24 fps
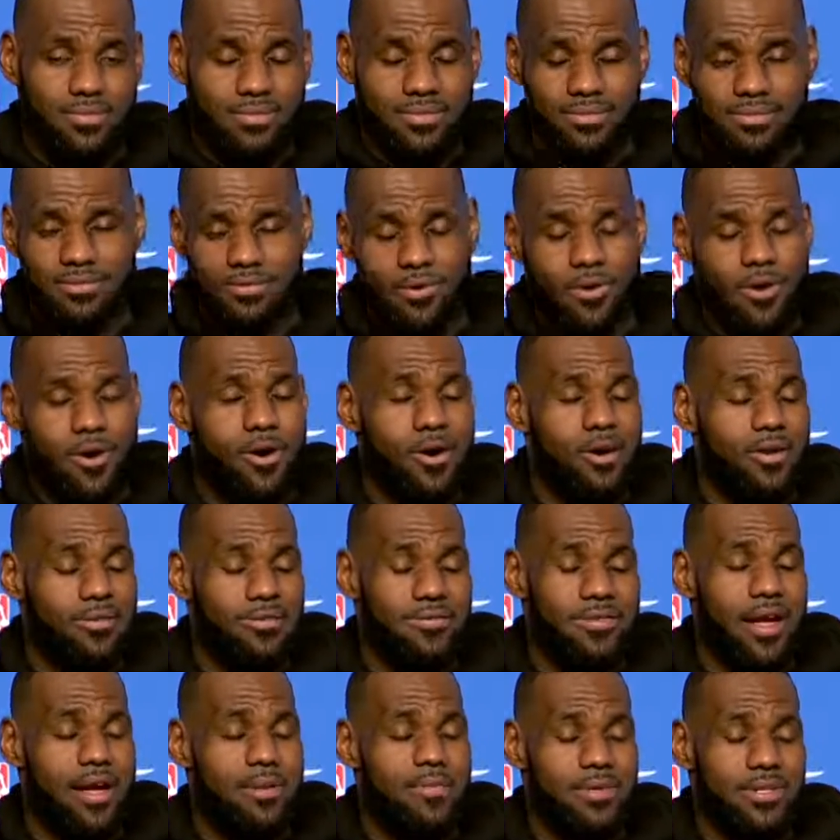four Hall of
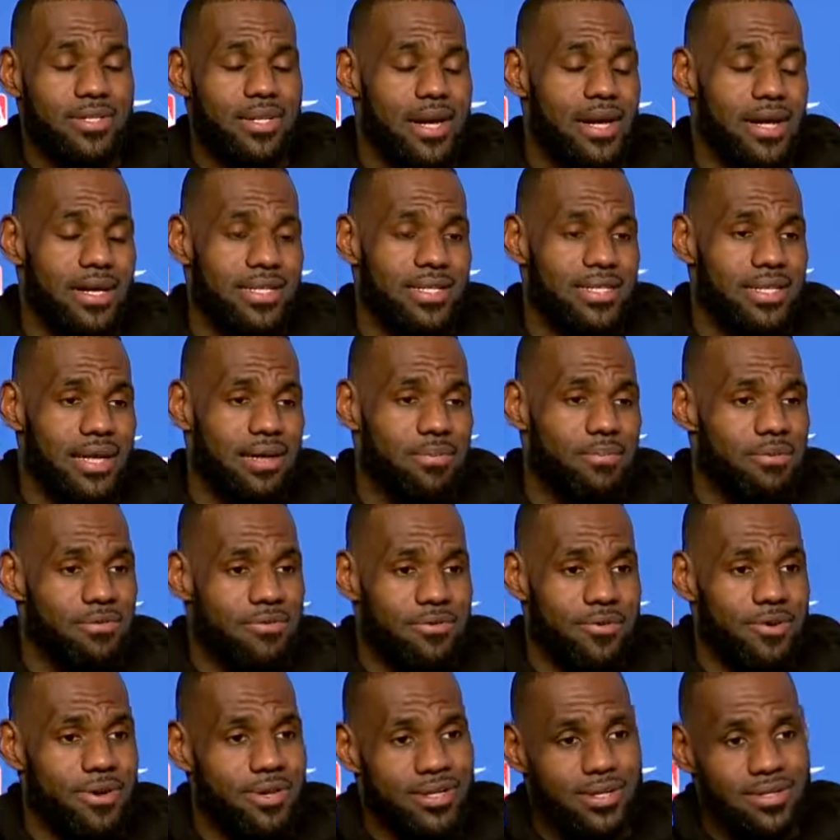Famers, like I said
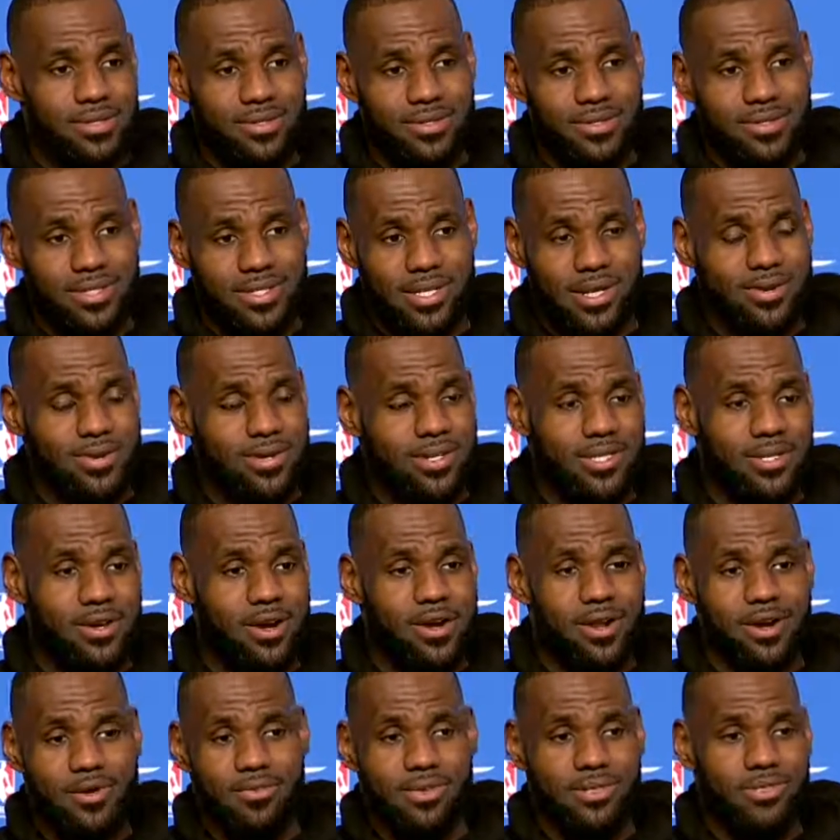before the series
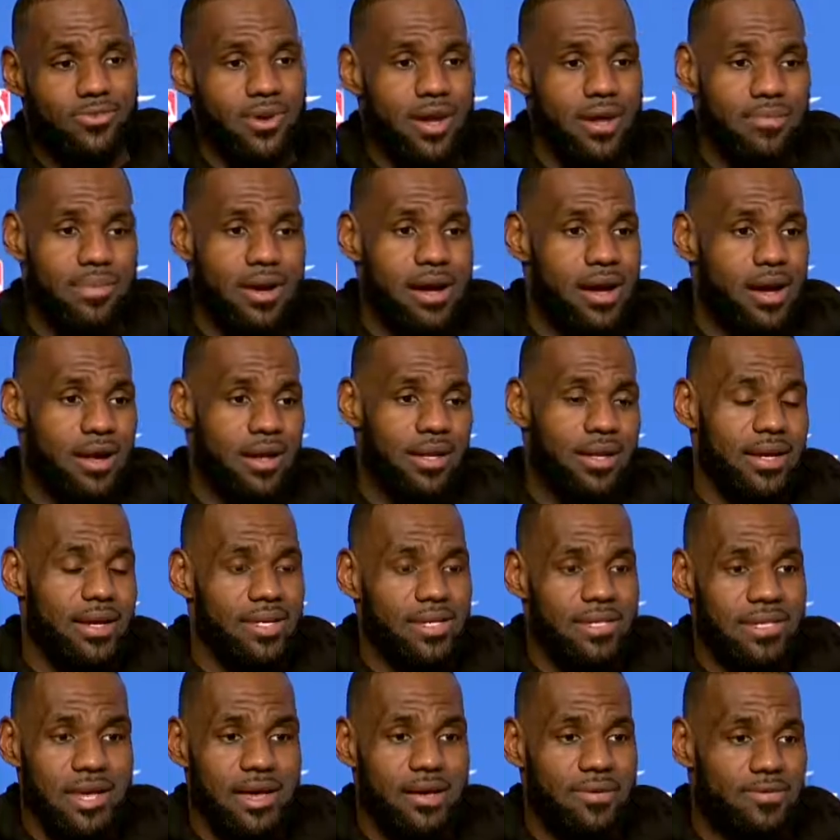started, with Draymond, Clay,
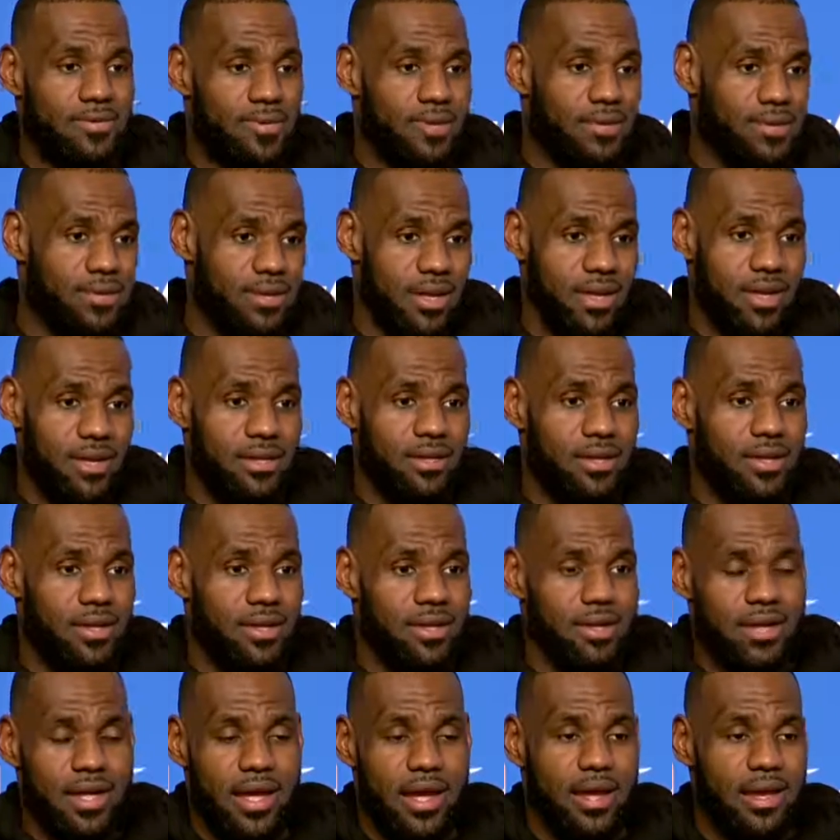Steph, and
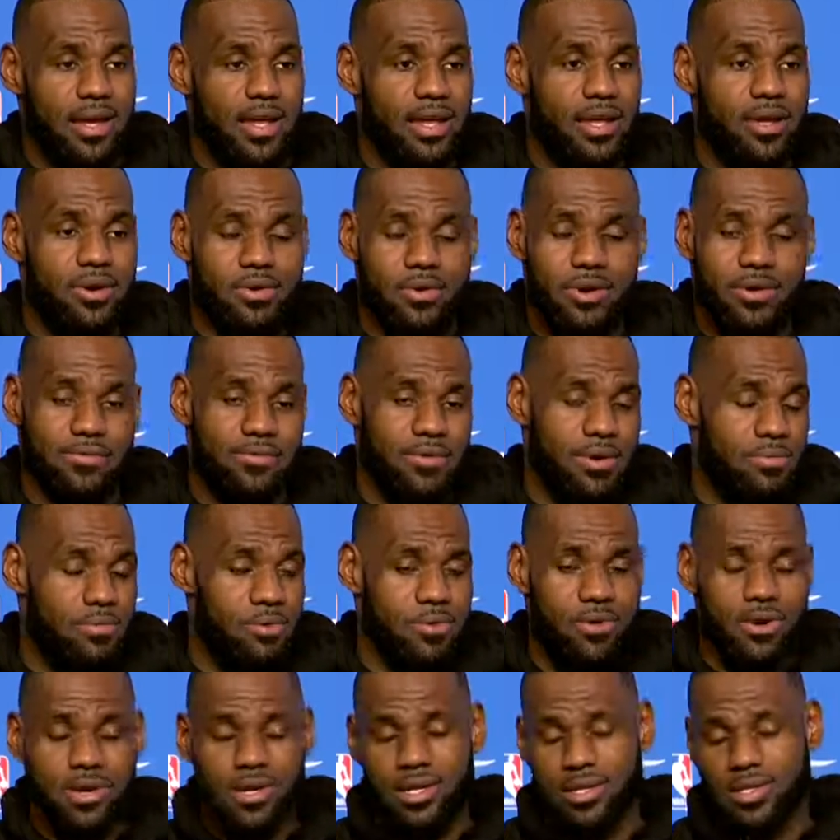KD, or if I'm
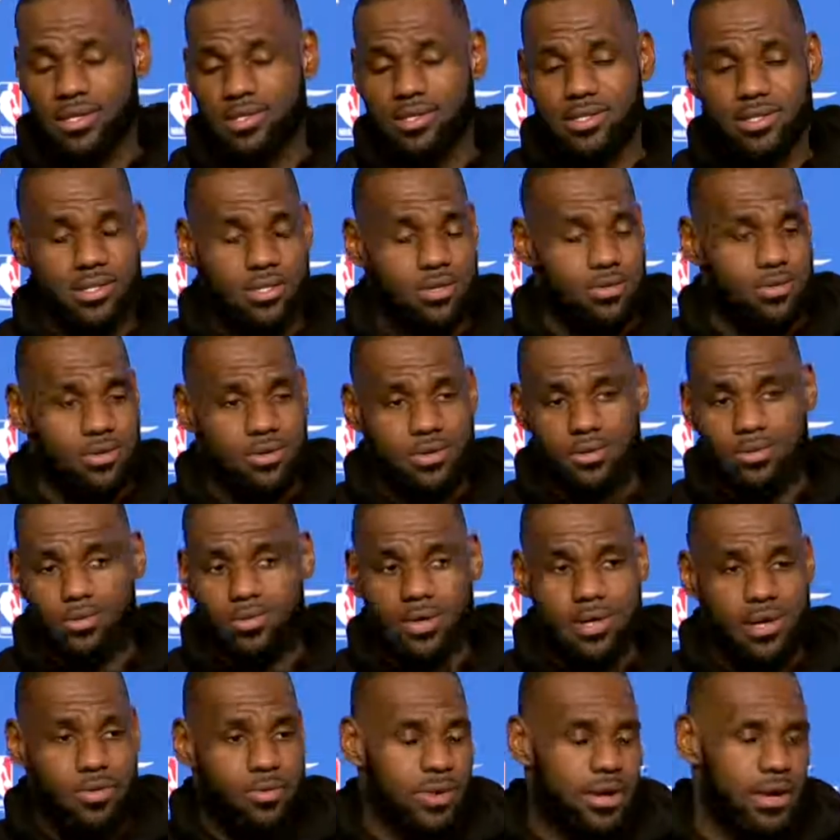going against two or
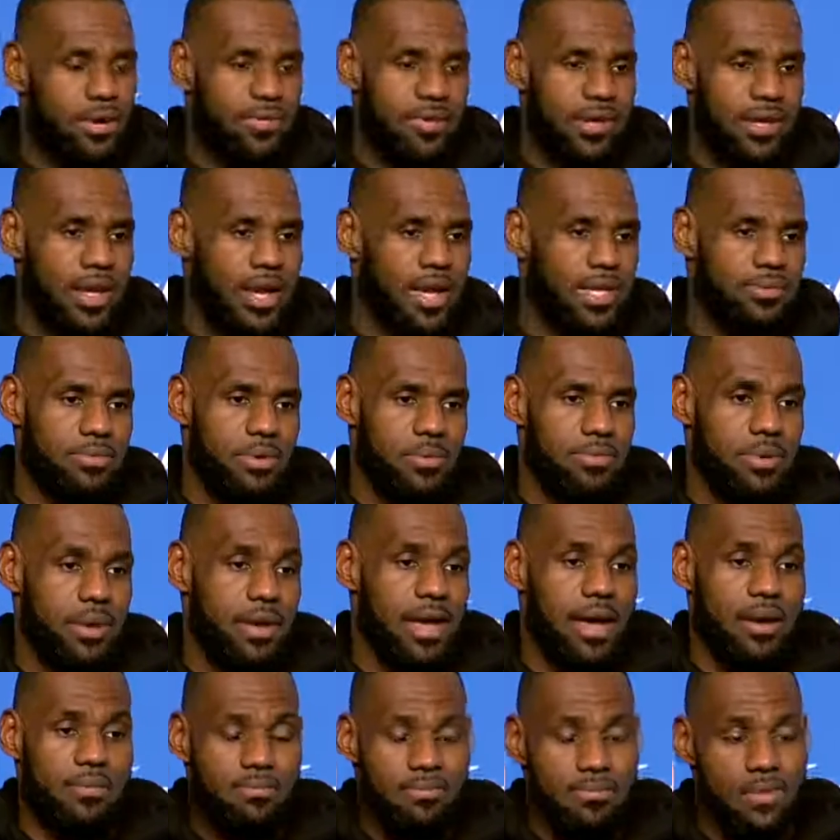one, whatever the case may
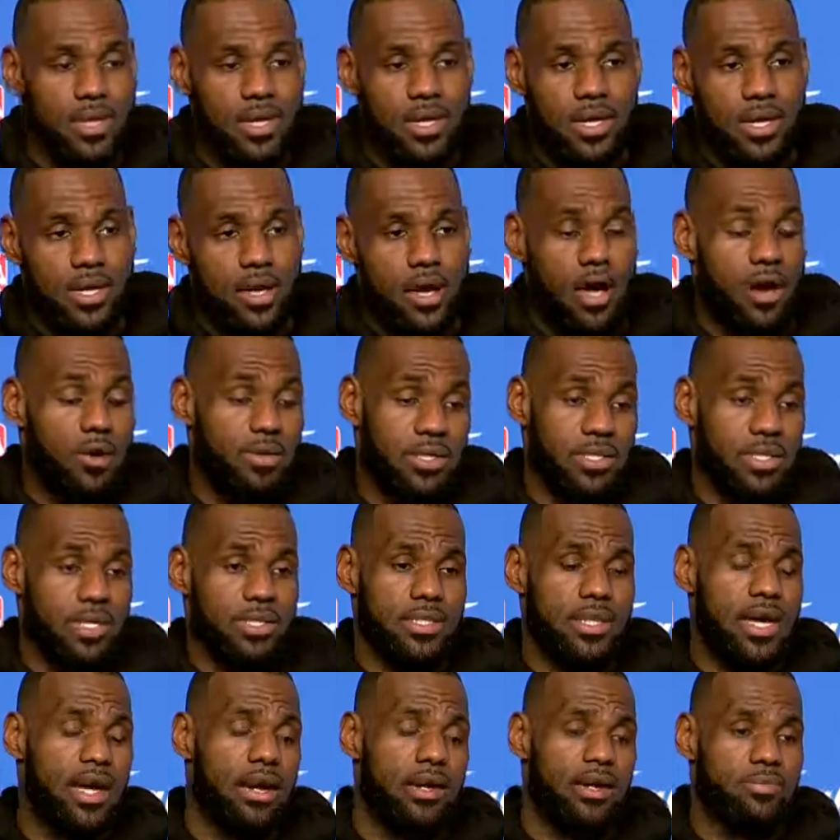be, I'm always
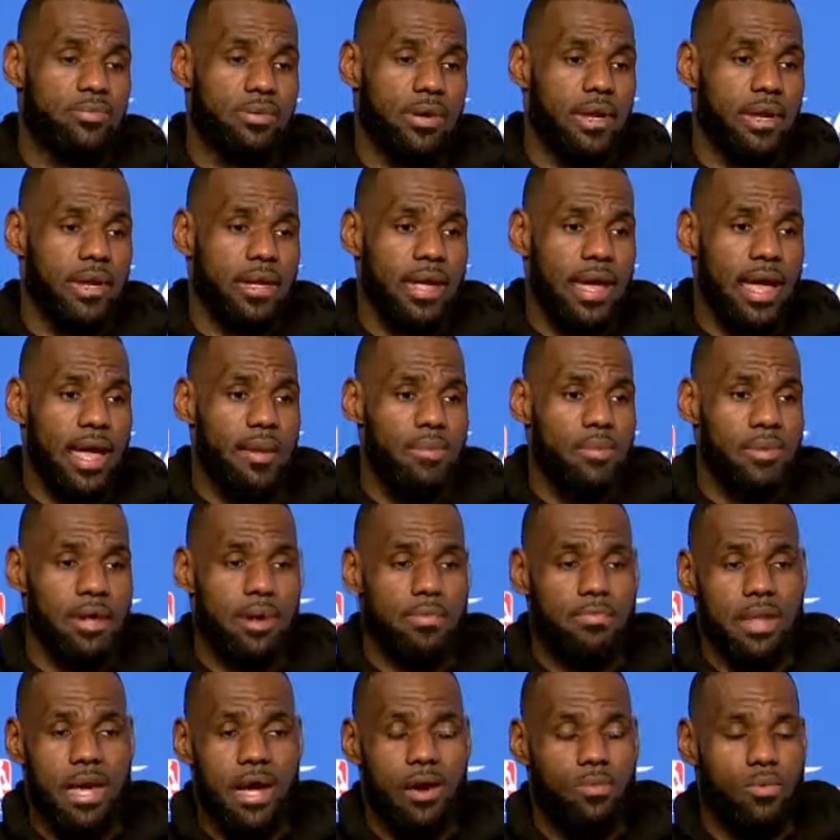excited to play the game, and
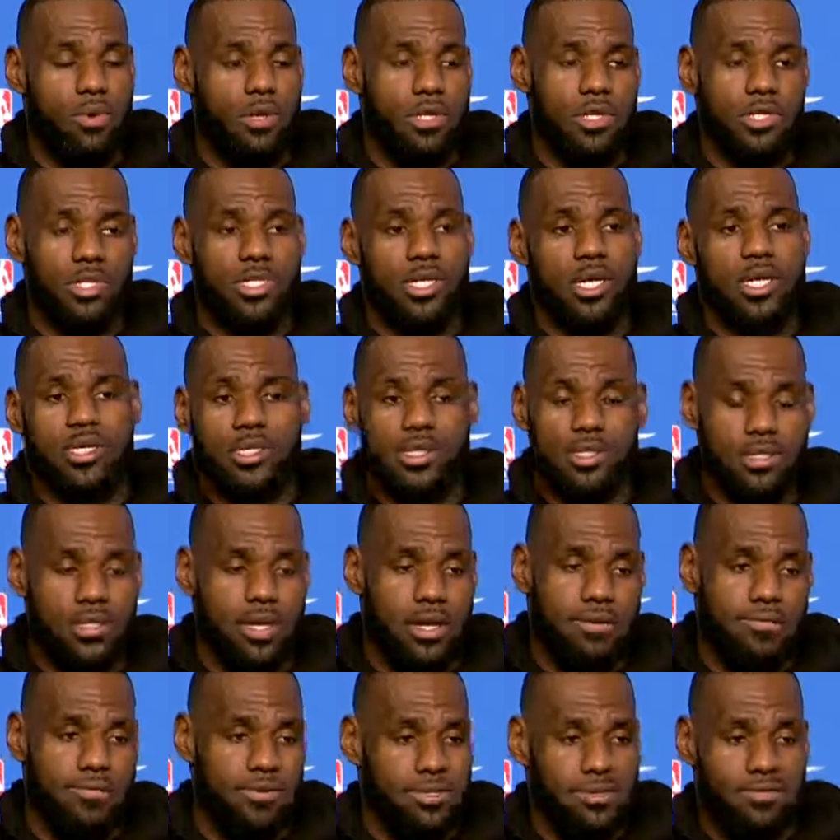I'm not one to judge or
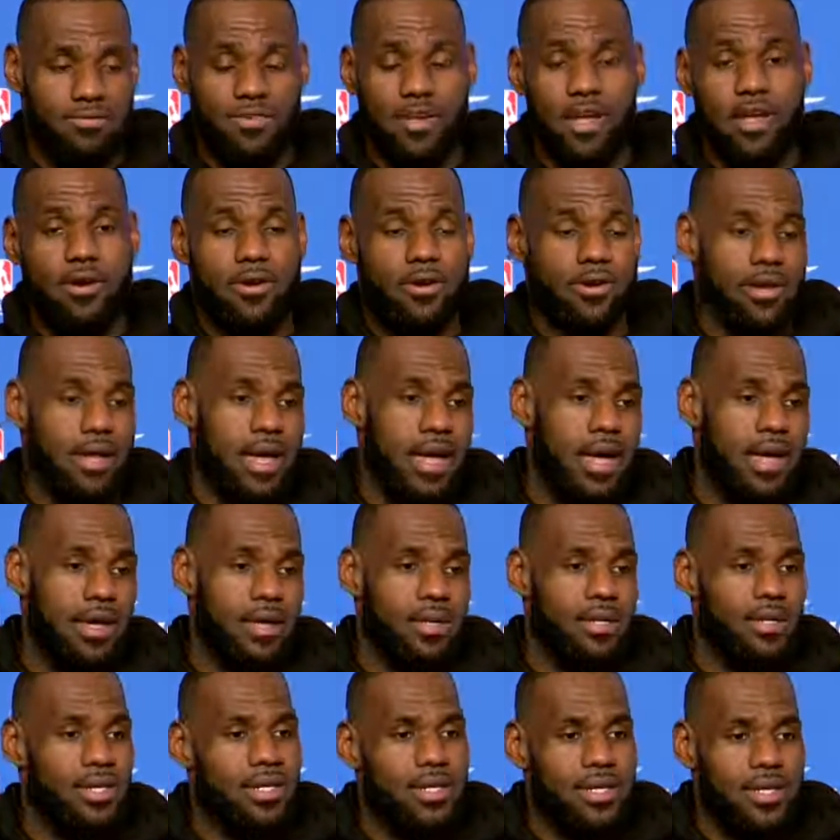say if it's fair or
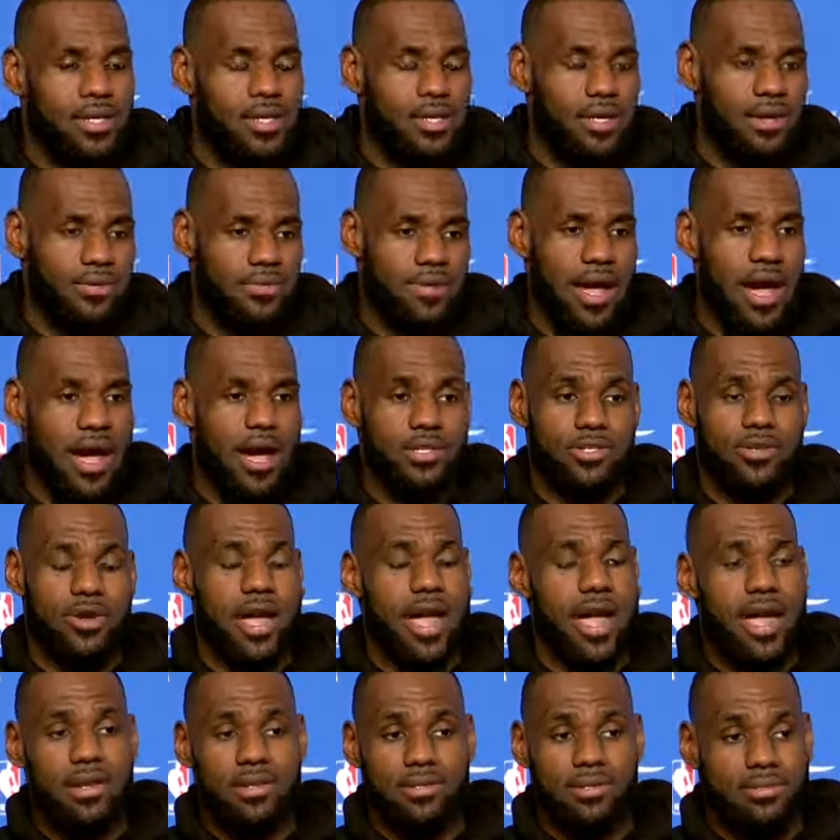not if guys are
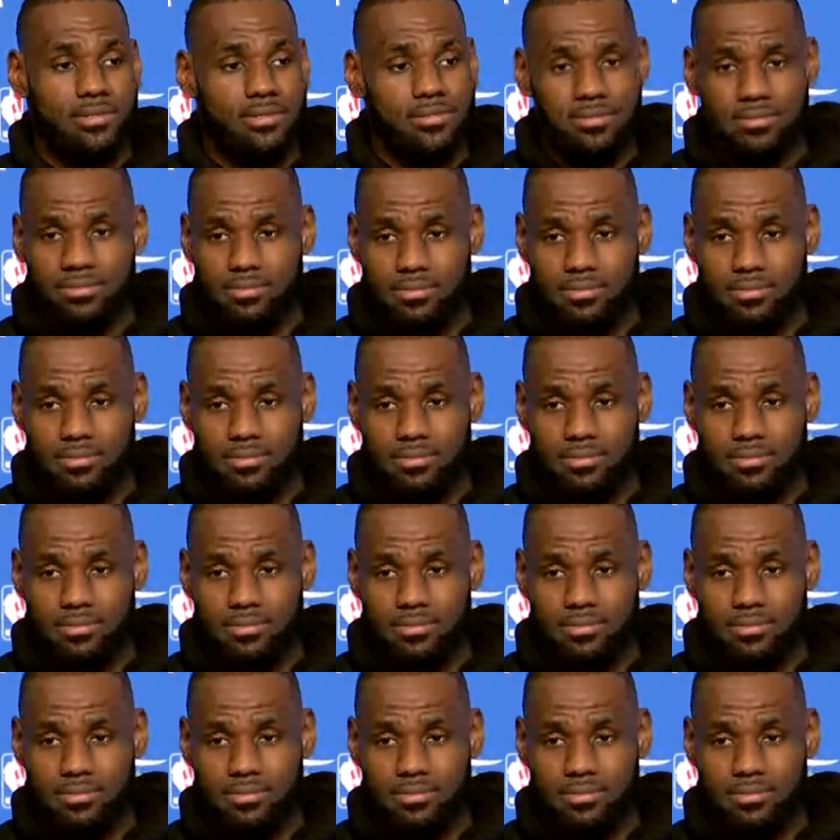adding,